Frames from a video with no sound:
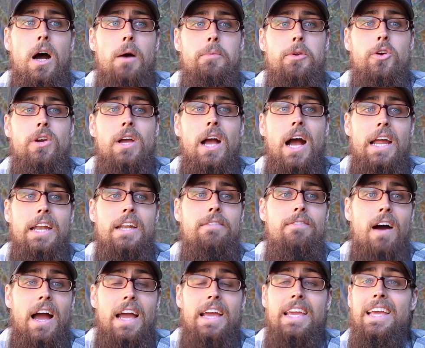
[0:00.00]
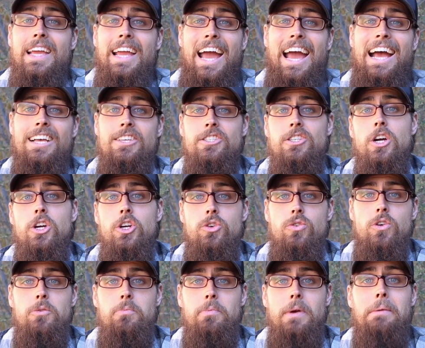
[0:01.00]
You're kind of hiking as a
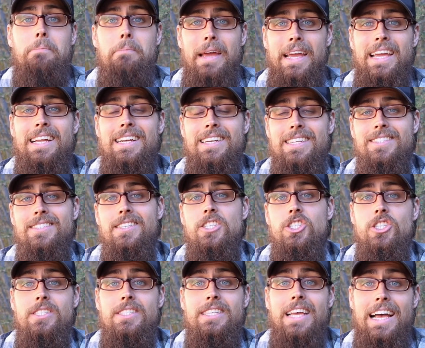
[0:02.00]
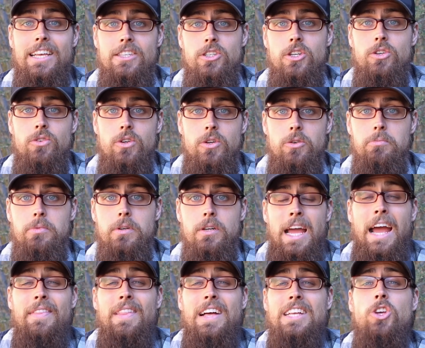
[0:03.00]
group and making decisions as a group.
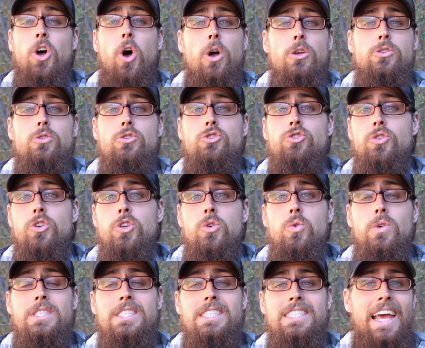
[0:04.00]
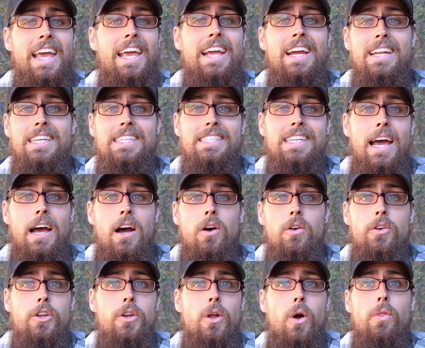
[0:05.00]
And that's also true with staying in a
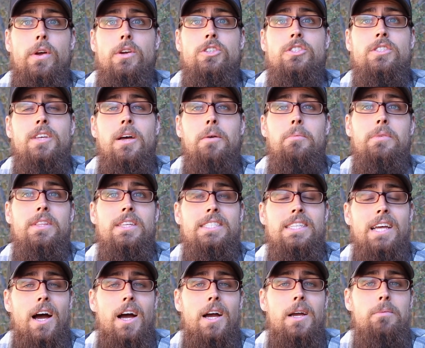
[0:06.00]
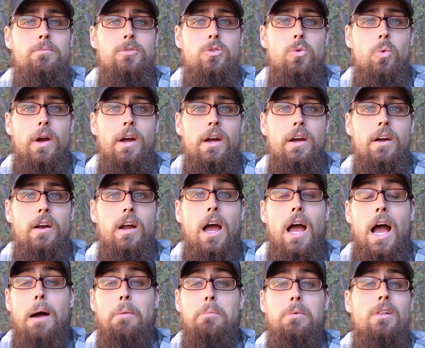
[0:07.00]
town. You know, there's some of the times where
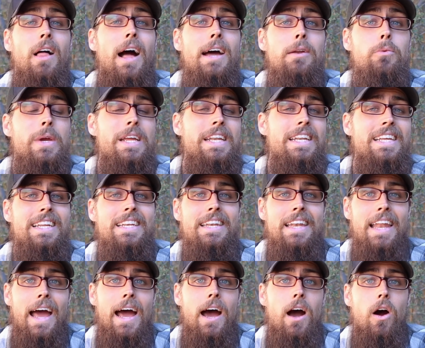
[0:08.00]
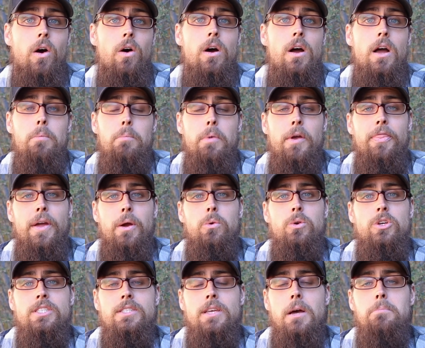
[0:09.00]
I'm glad we did now, but there
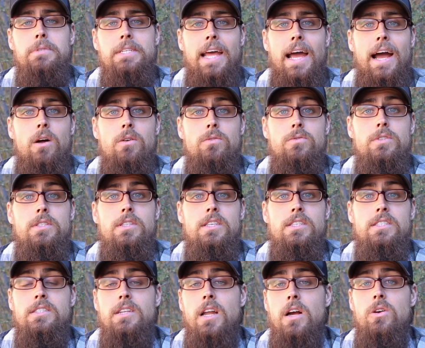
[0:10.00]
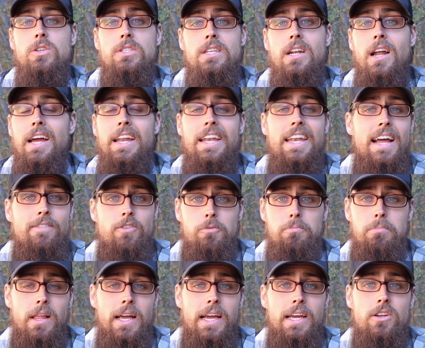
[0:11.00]
were some towns that Snuggles and I never
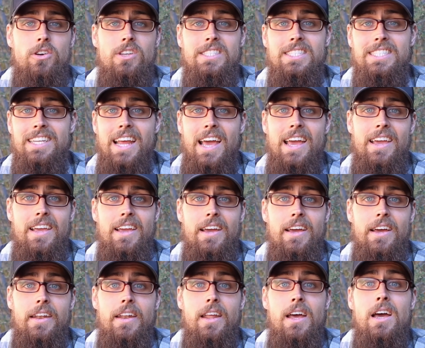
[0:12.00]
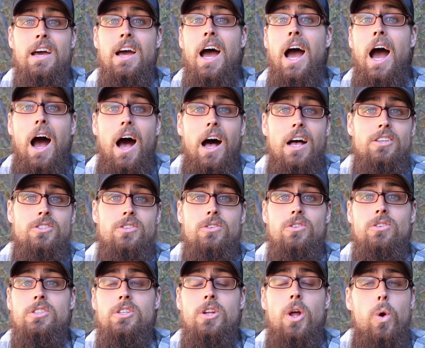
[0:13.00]
planned on staying in,
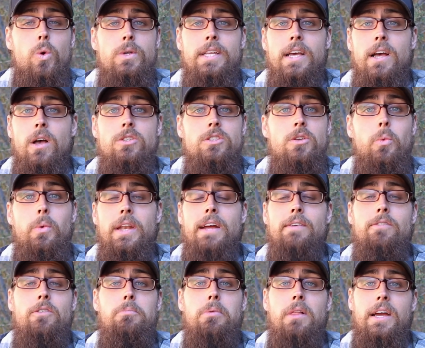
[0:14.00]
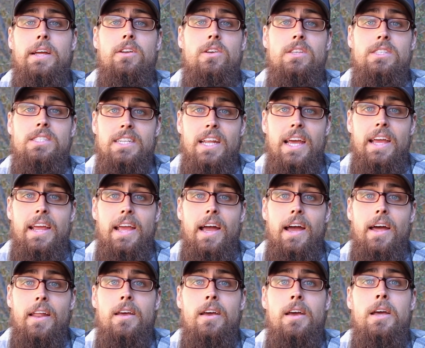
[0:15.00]
hostels and hotels that we never planned on staying
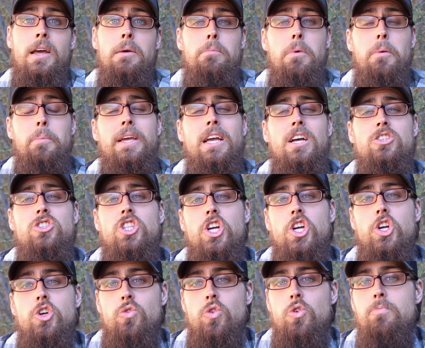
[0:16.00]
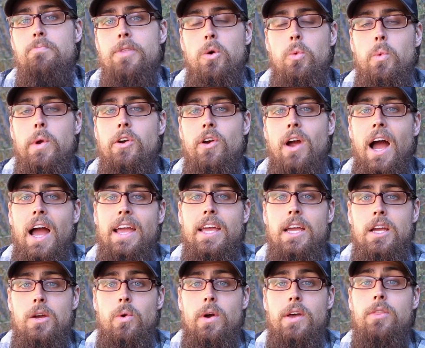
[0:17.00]
at, but because the group that we were
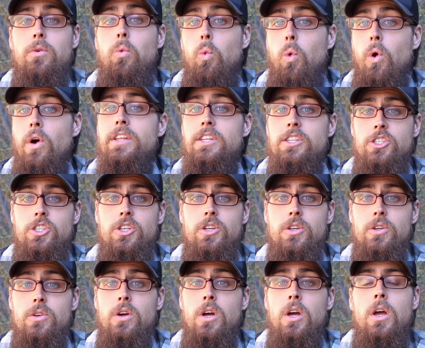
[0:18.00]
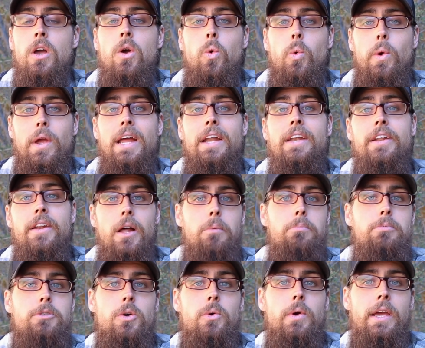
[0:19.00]
hiking with wanted to, we ended
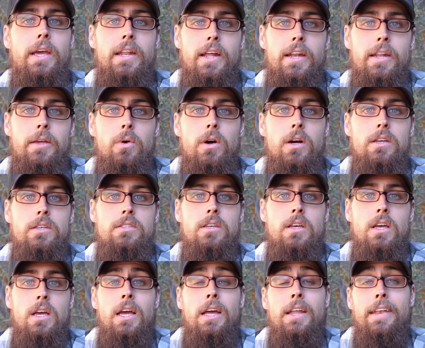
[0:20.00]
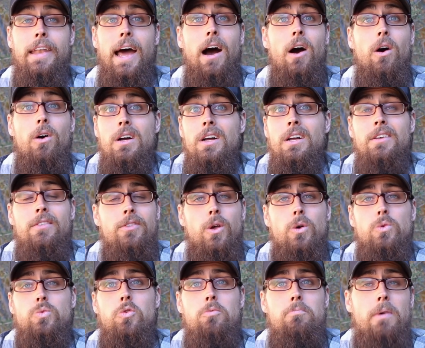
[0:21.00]
up doing it anyways. Now,
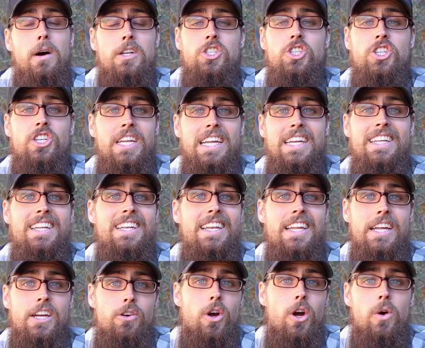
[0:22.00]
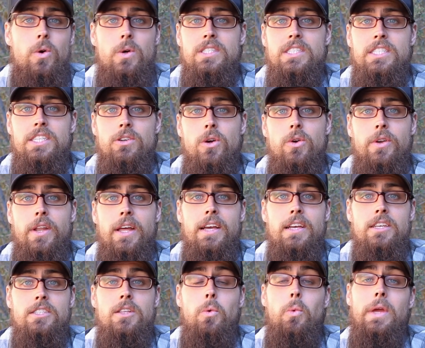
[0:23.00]
those were much needed Nero and Zero
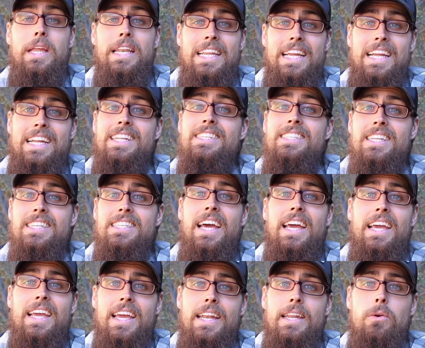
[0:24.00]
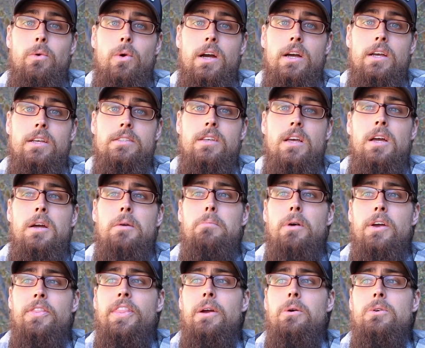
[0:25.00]
days that we needed to take anyways,
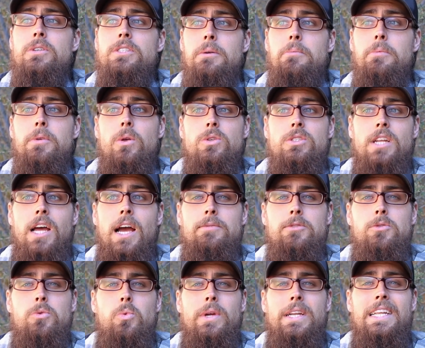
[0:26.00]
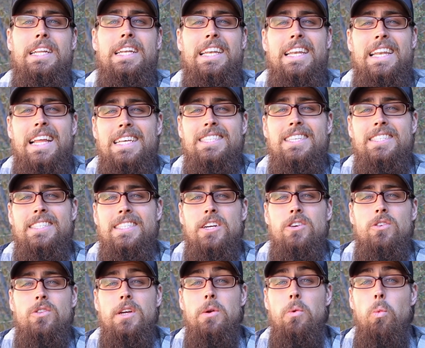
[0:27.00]
but there were some of those times where we didn't
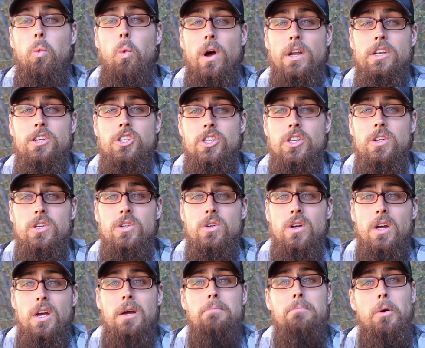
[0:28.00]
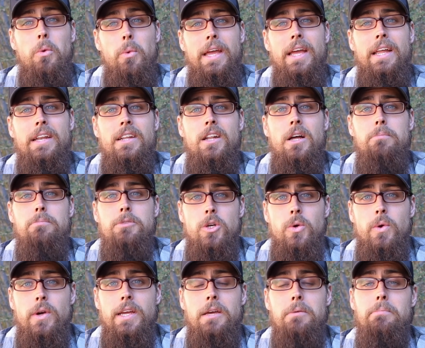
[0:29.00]
necessarily want to, but we ended up
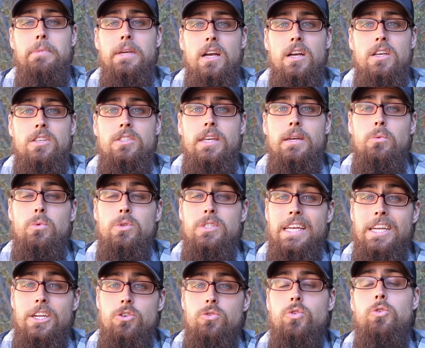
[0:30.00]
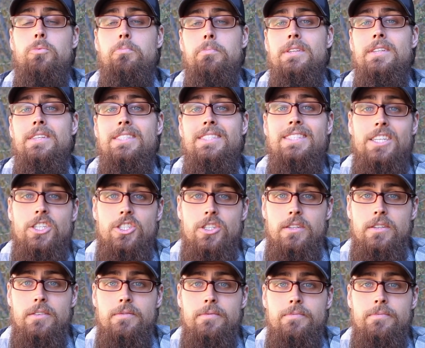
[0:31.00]
doing it because it was a group decision.